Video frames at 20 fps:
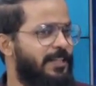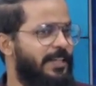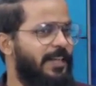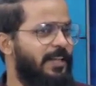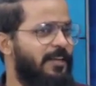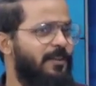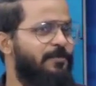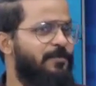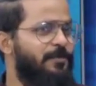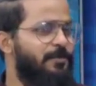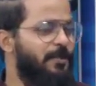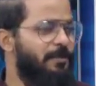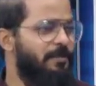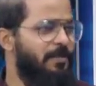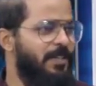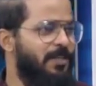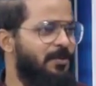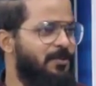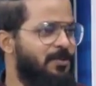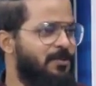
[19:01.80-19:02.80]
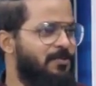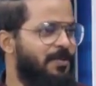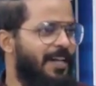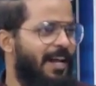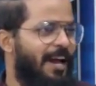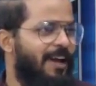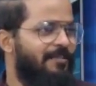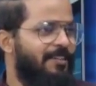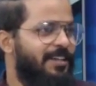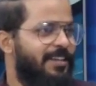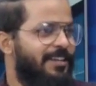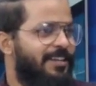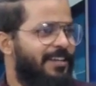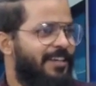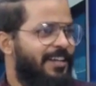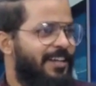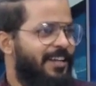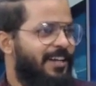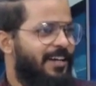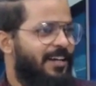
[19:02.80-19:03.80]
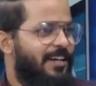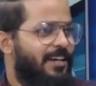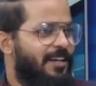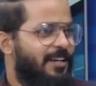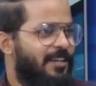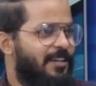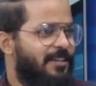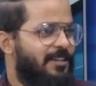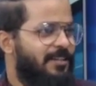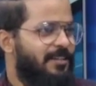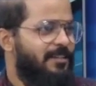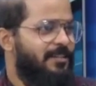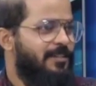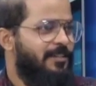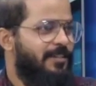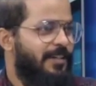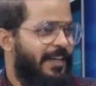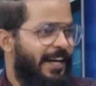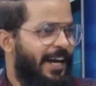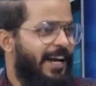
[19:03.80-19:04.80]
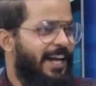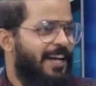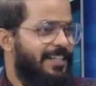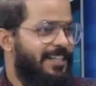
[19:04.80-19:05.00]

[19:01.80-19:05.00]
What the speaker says: think of women, those who are having the hair